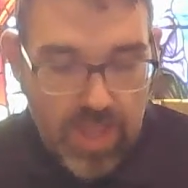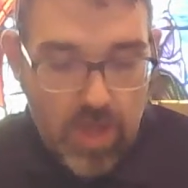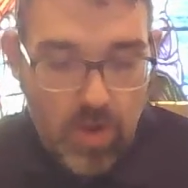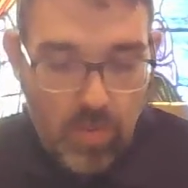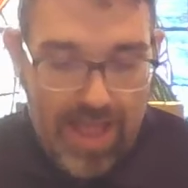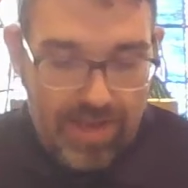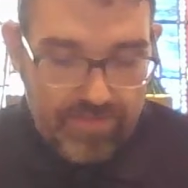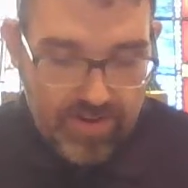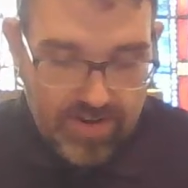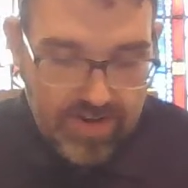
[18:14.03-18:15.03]

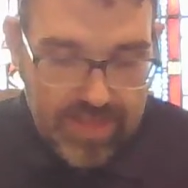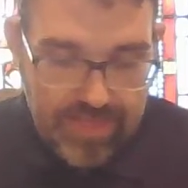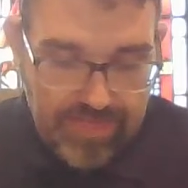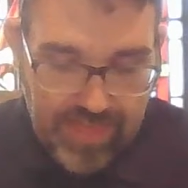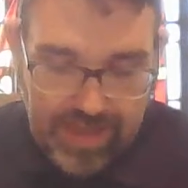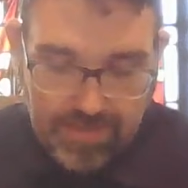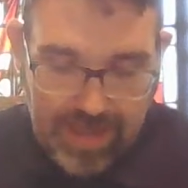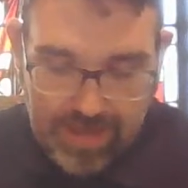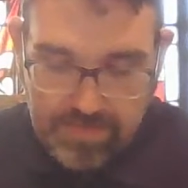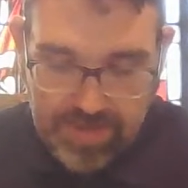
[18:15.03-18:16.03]
whoever they
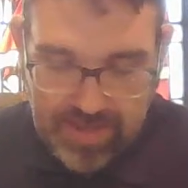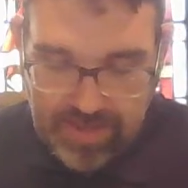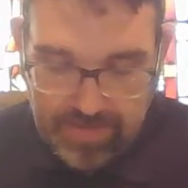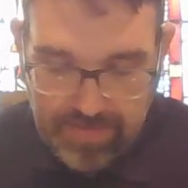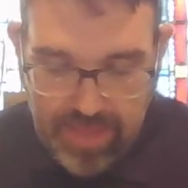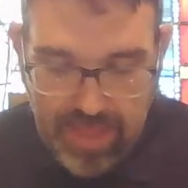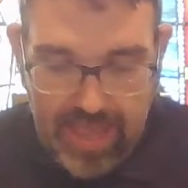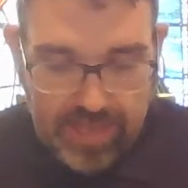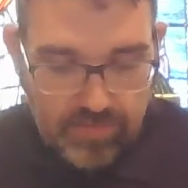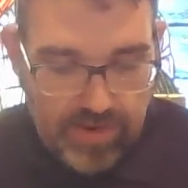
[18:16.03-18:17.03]
may be,
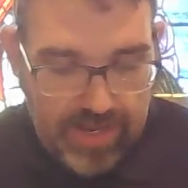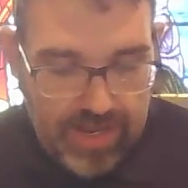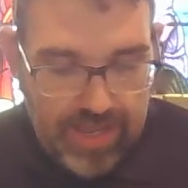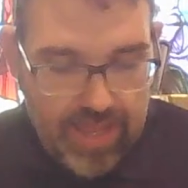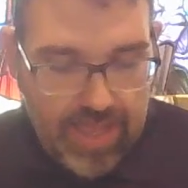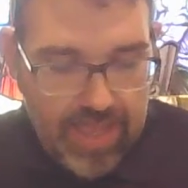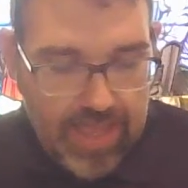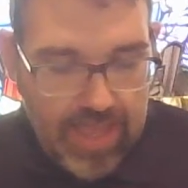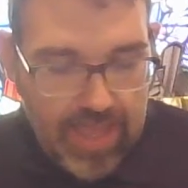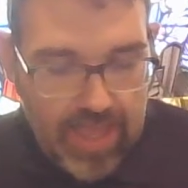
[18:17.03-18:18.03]
as they
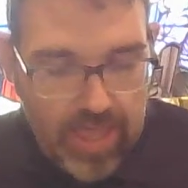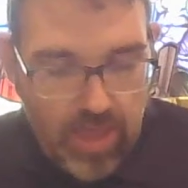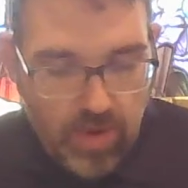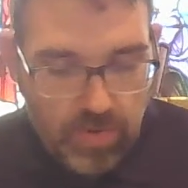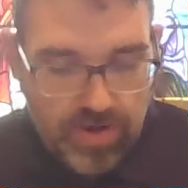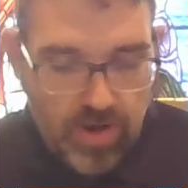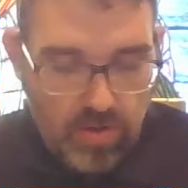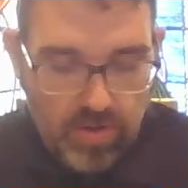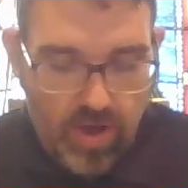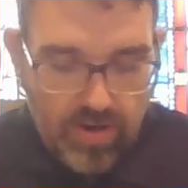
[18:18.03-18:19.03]

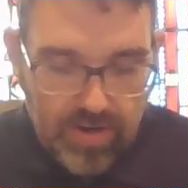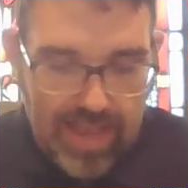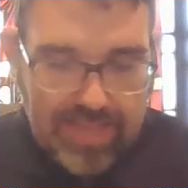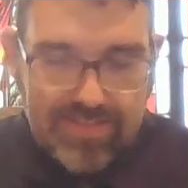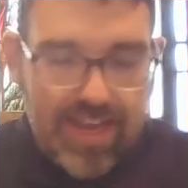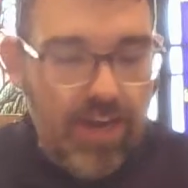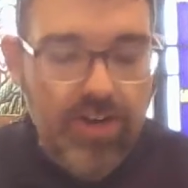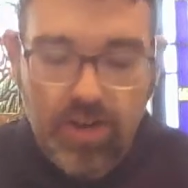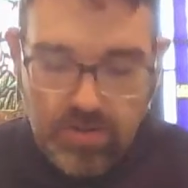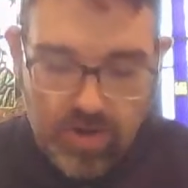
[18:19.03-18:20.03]
are
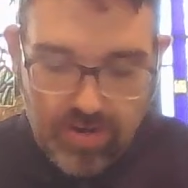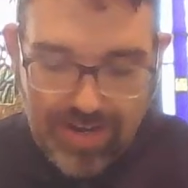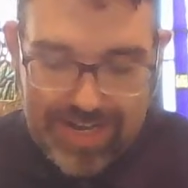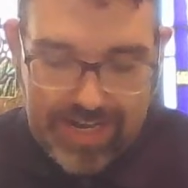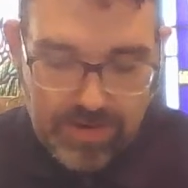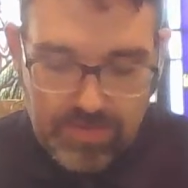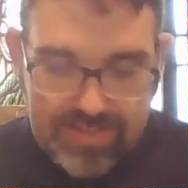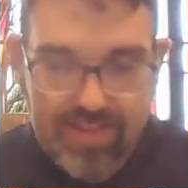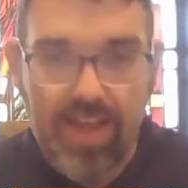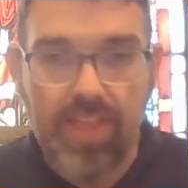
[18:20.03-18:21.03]
no longer here
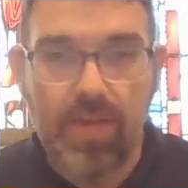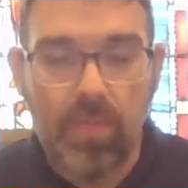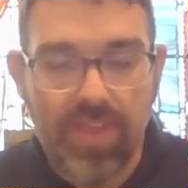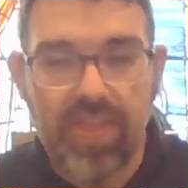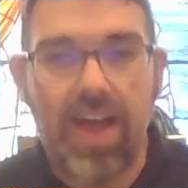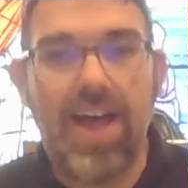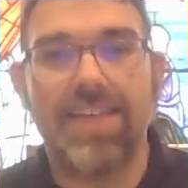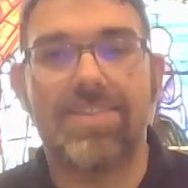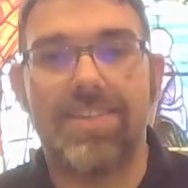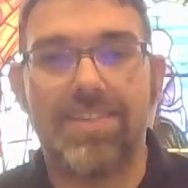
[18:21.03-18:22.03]
with
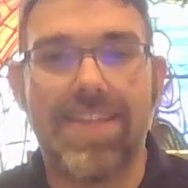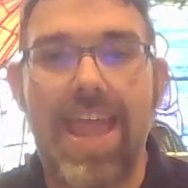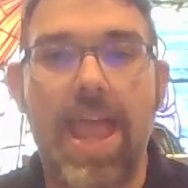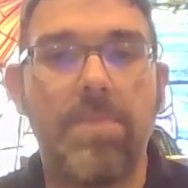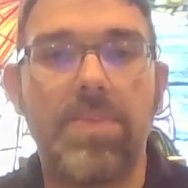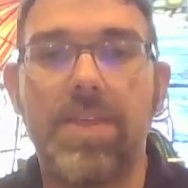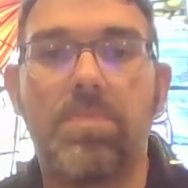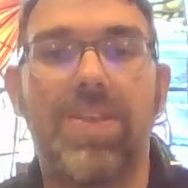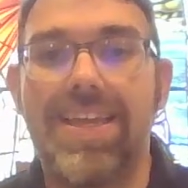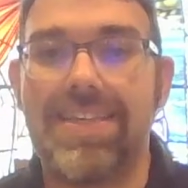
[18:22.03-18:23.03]
us, there's that empty
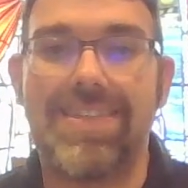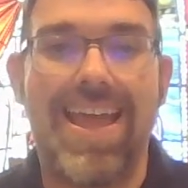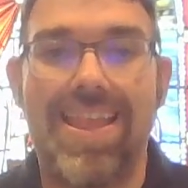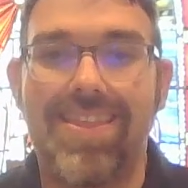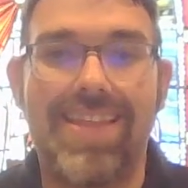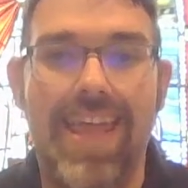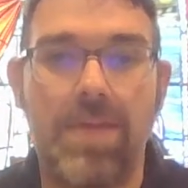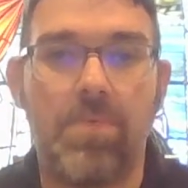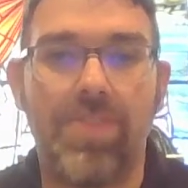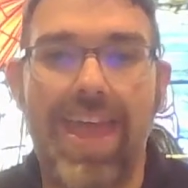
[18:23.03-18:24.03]
place at the
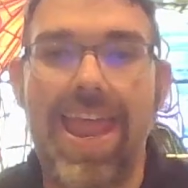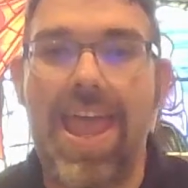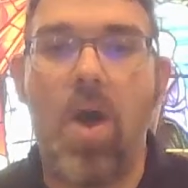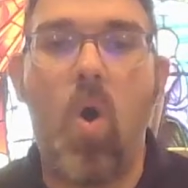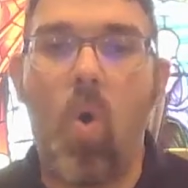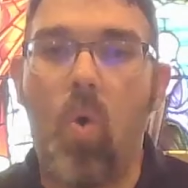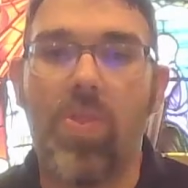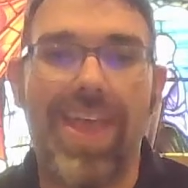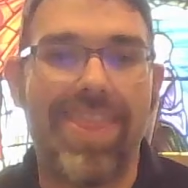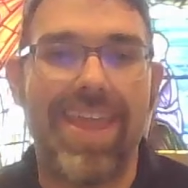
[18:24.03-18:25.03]
table, that hole
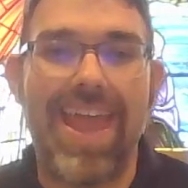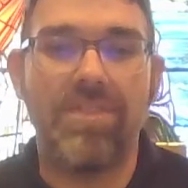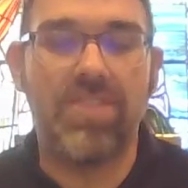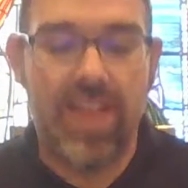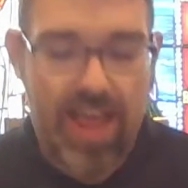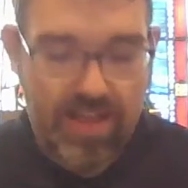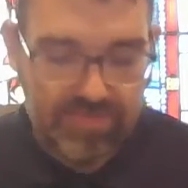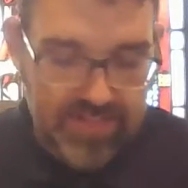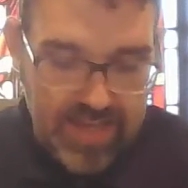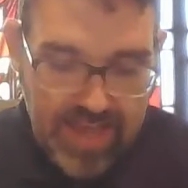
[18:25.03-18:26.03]
that they have left